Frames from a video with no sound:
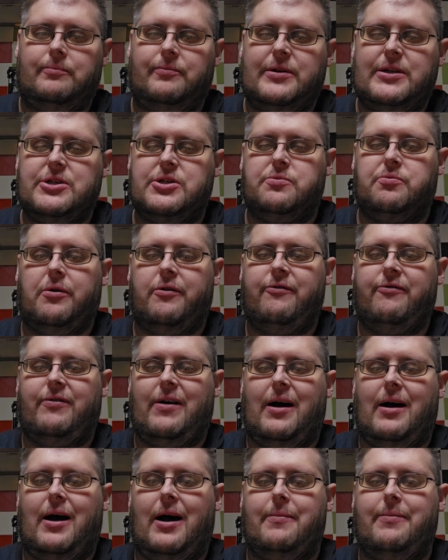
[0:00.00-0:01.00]
This is one
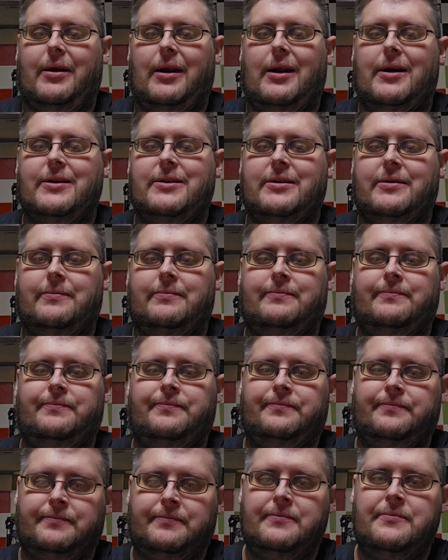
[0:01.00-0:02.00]
fat happy lad.
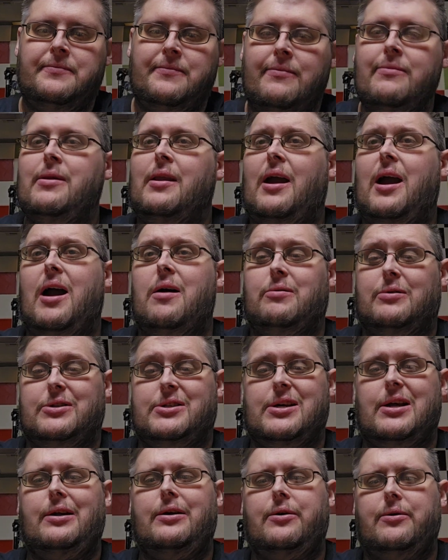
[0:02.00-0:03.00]
I will
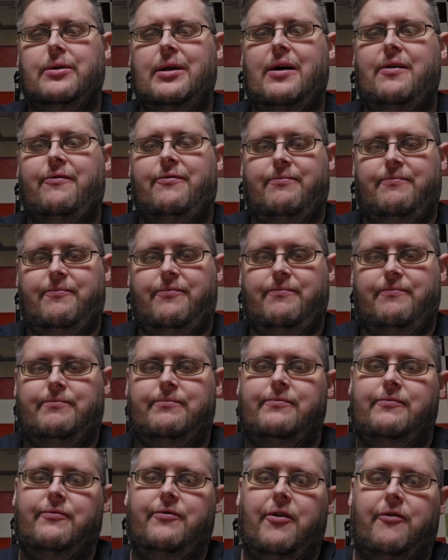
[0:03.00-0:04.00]
tell you that
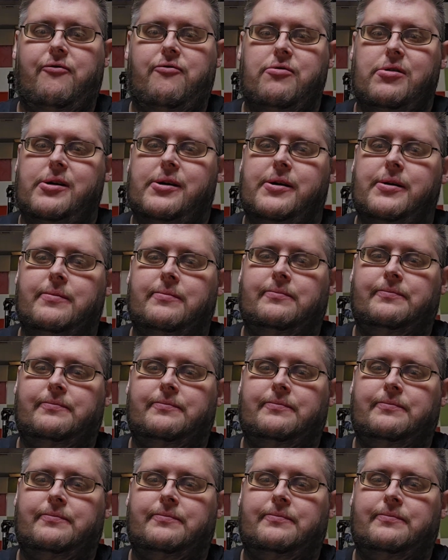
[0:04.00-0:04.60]
for free.